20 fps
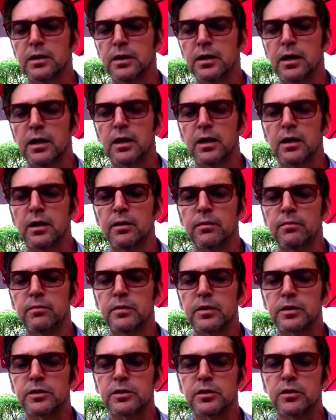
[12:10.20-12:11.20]

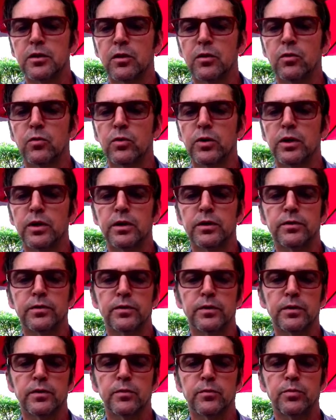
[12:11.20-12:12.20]
Let's go with
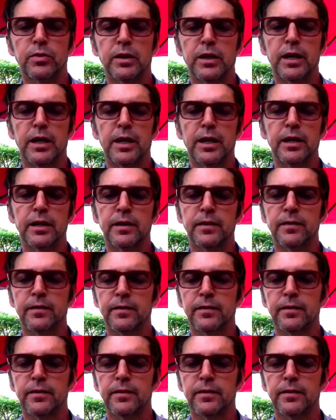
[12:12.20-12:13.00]
play,